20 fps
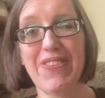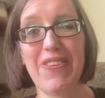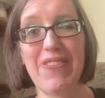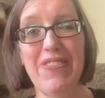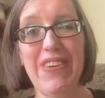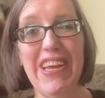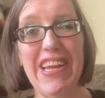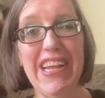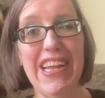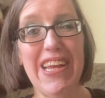with
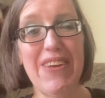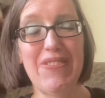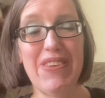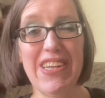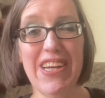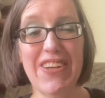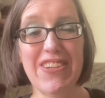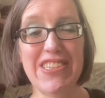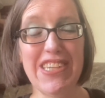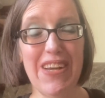me? Let me
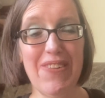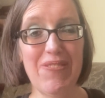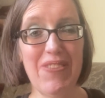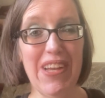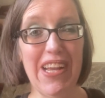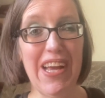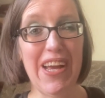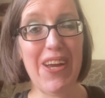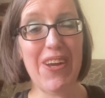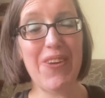know down
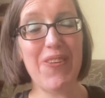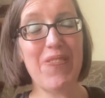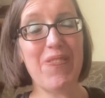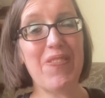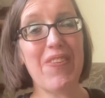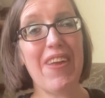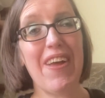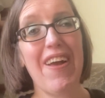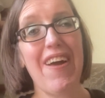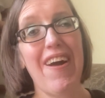below.
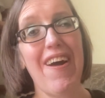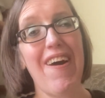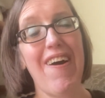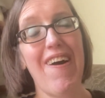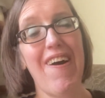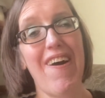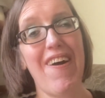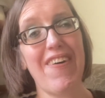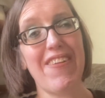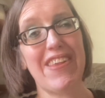
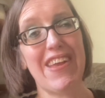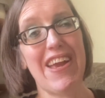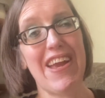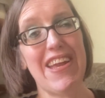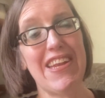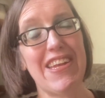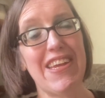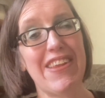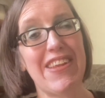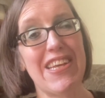Are there
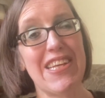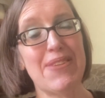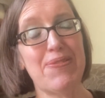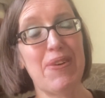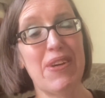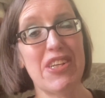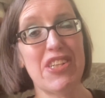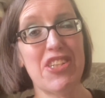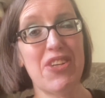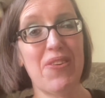any of these
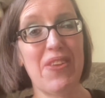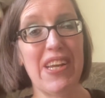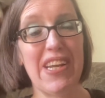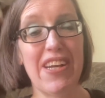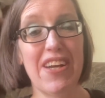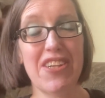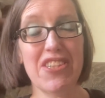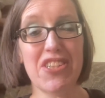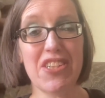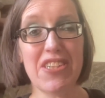books you think
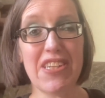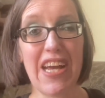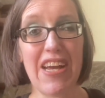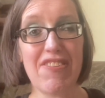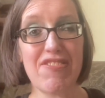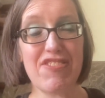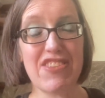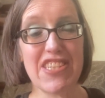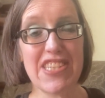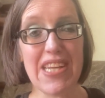I should
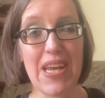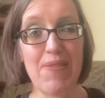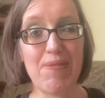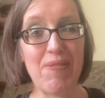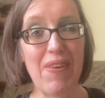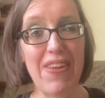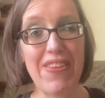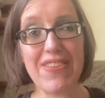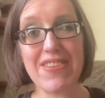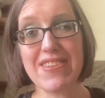have for set
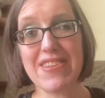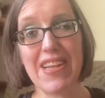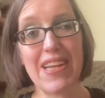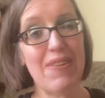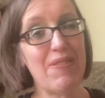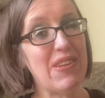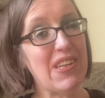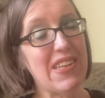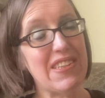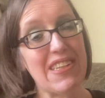months? Let
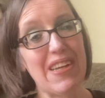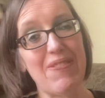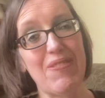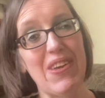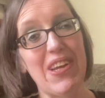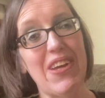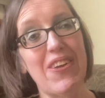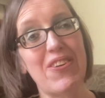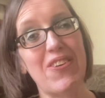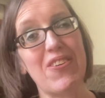me know down
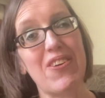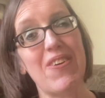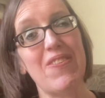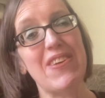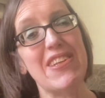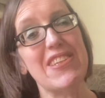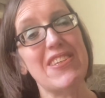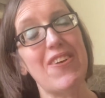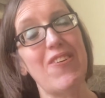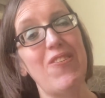below. Your
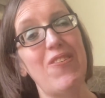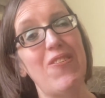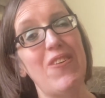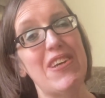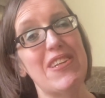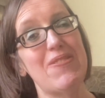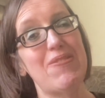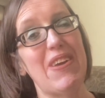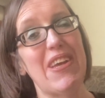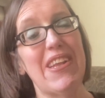comments
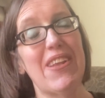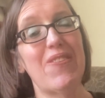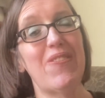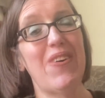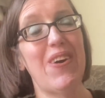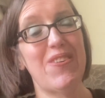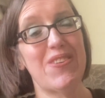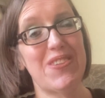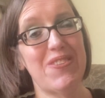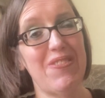always mean the
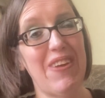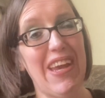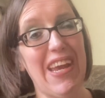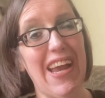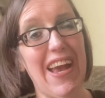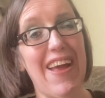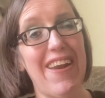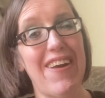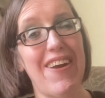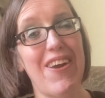world to me,
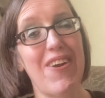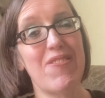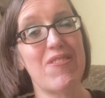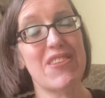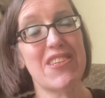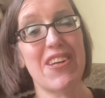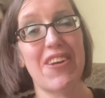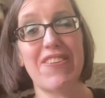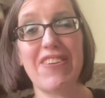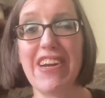and I am
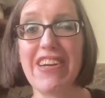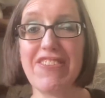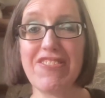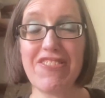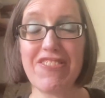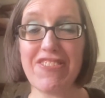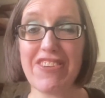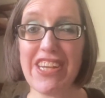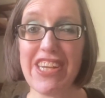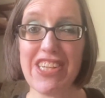so
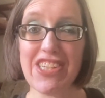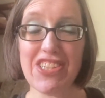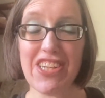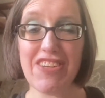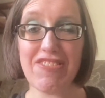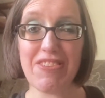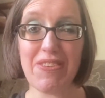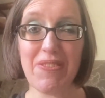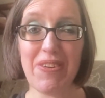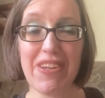grateful for each
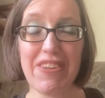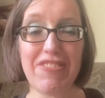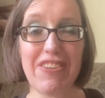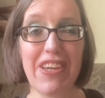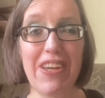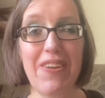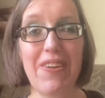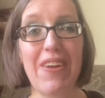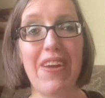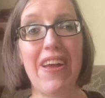and every one of
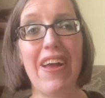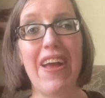you.